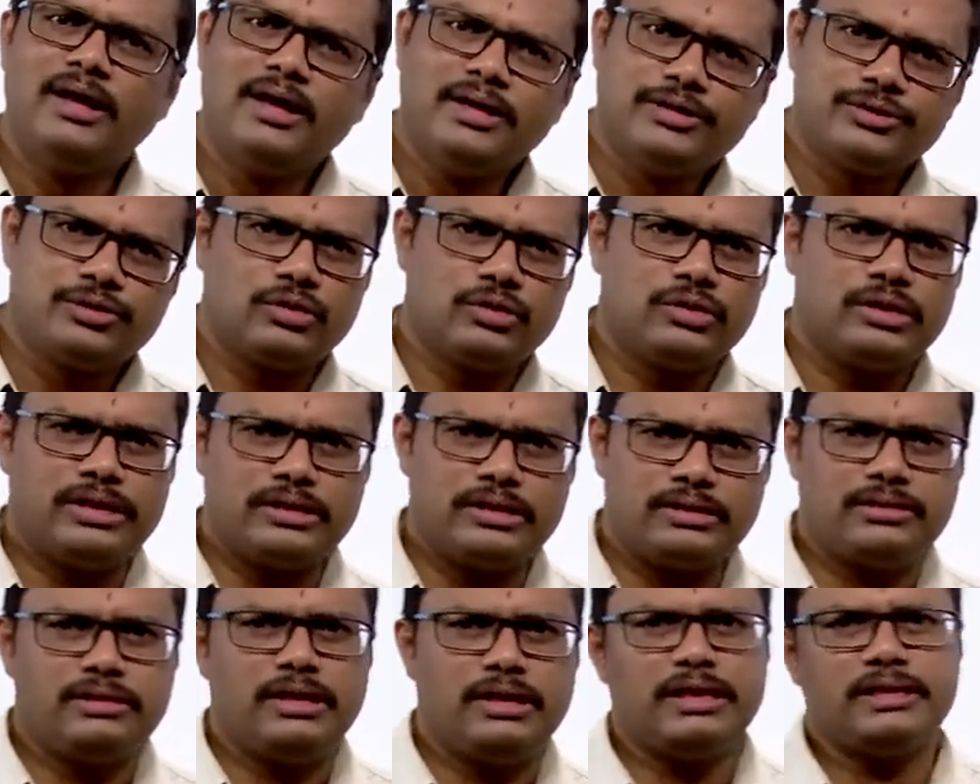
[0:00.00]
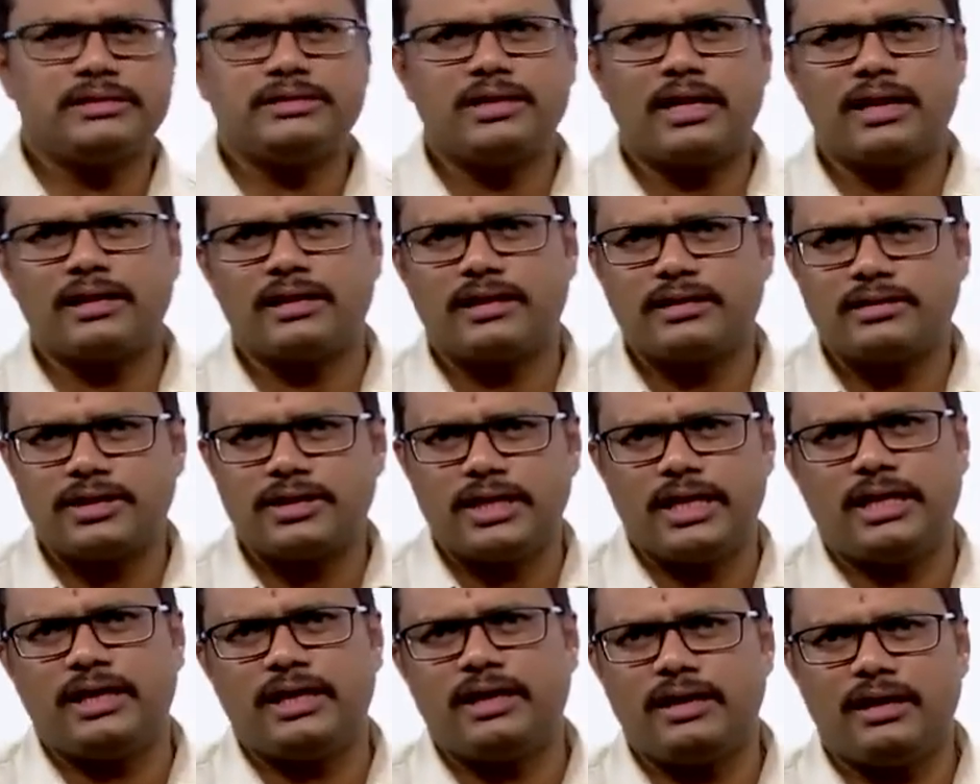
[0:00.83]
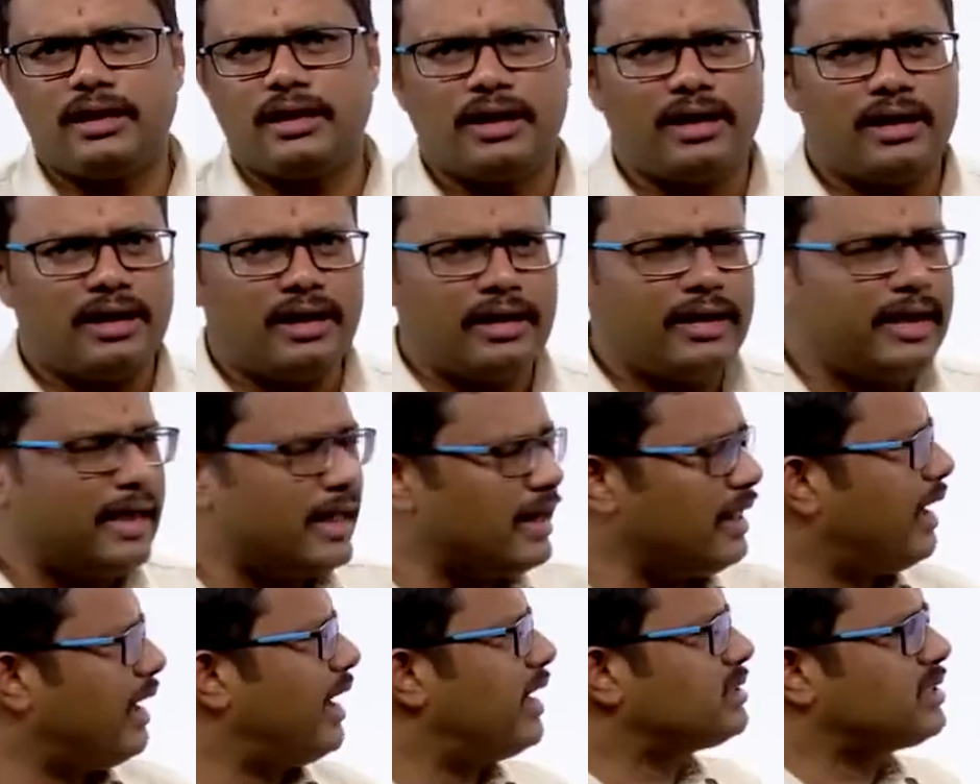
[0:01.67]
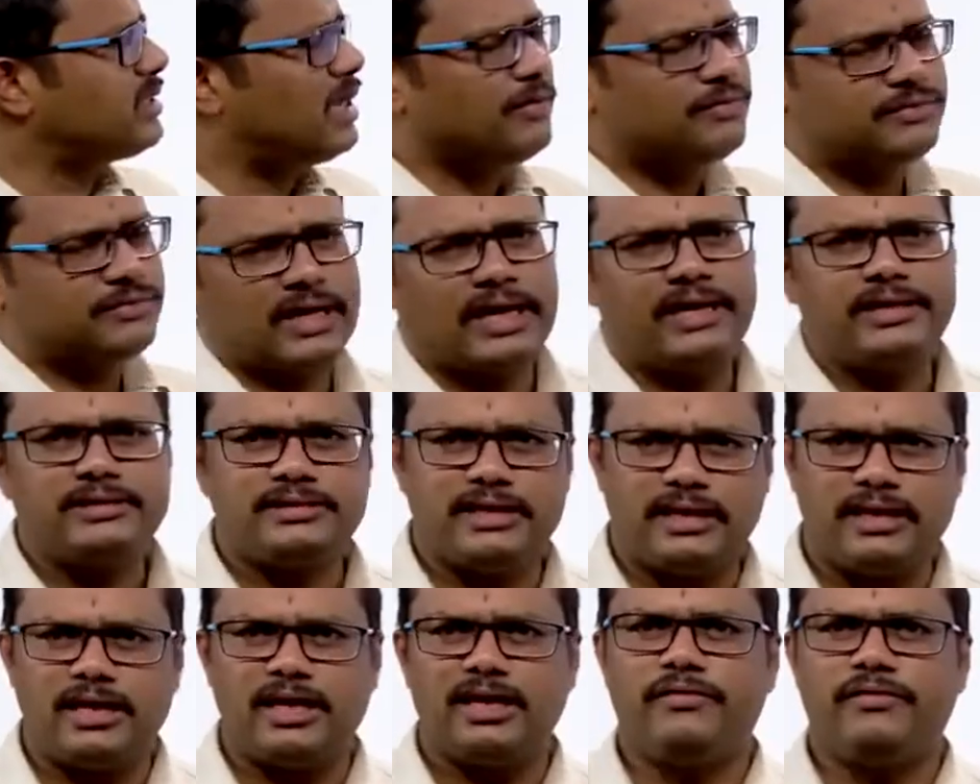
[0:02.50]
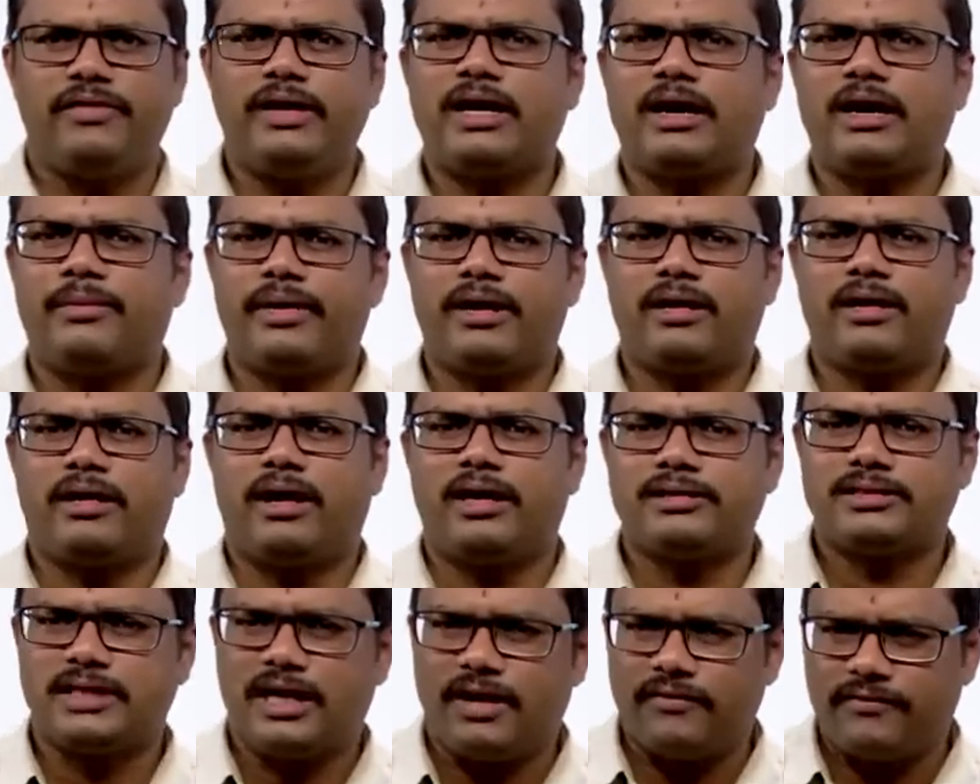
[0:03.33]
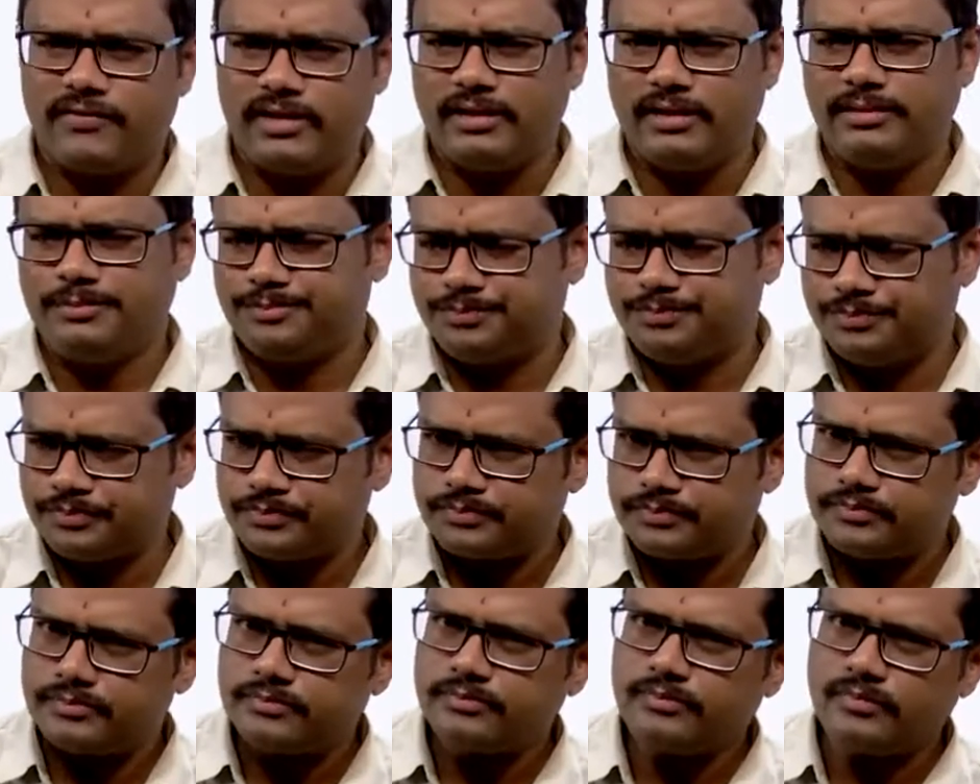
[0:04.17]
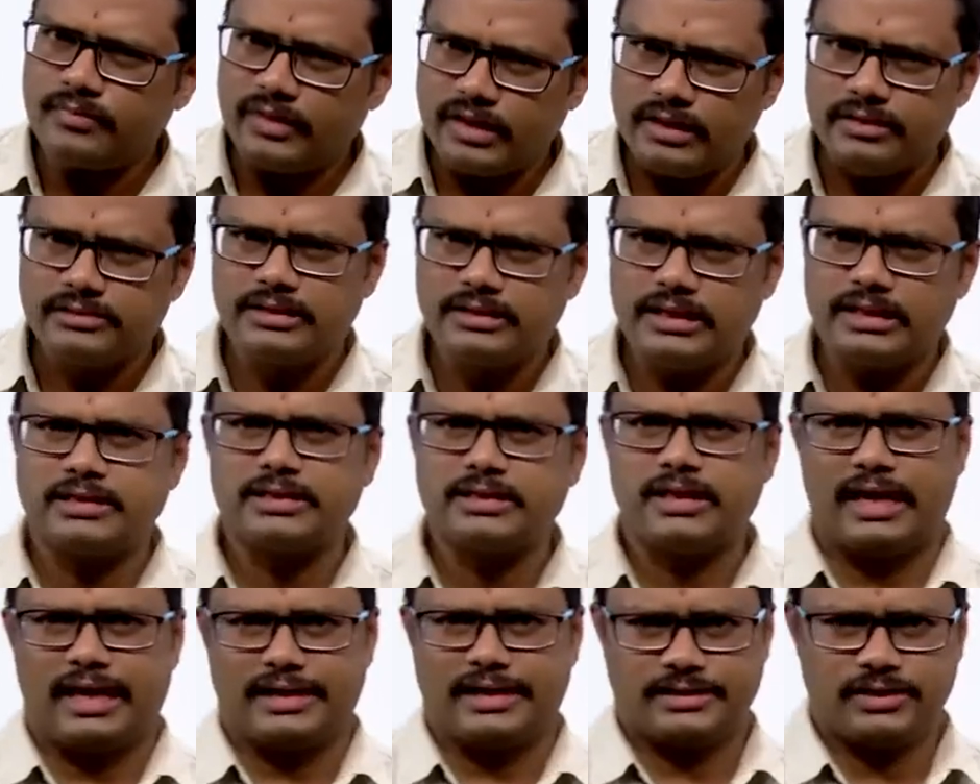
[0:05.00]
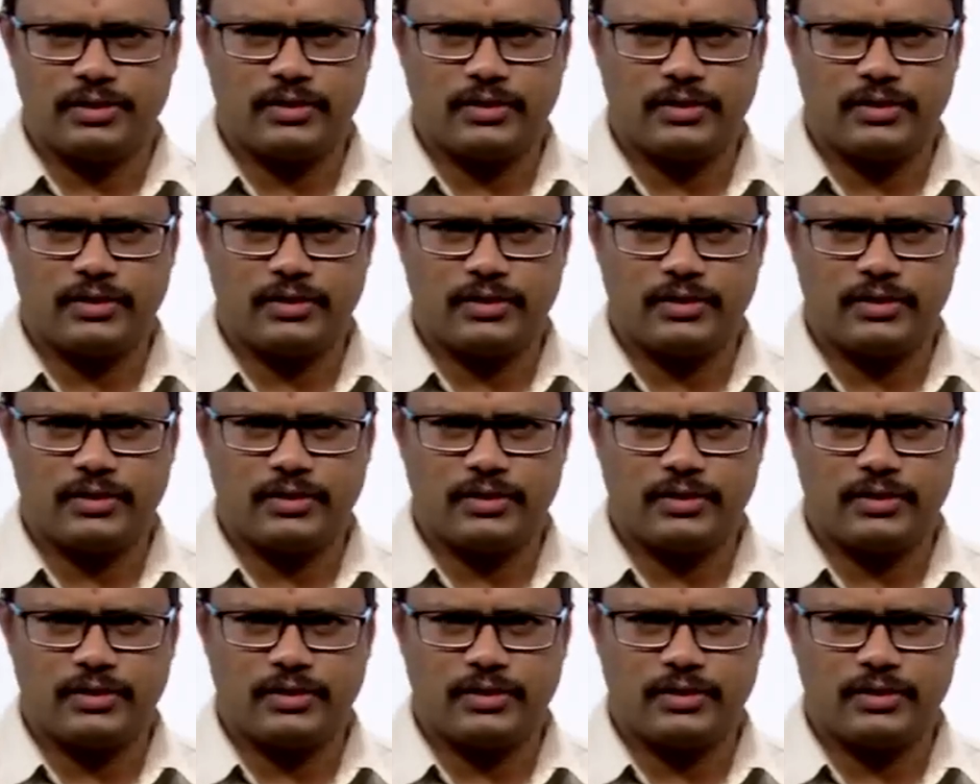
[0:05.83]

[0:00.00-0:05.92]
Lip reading: So these are the three areas of science generally we come across after 6th class.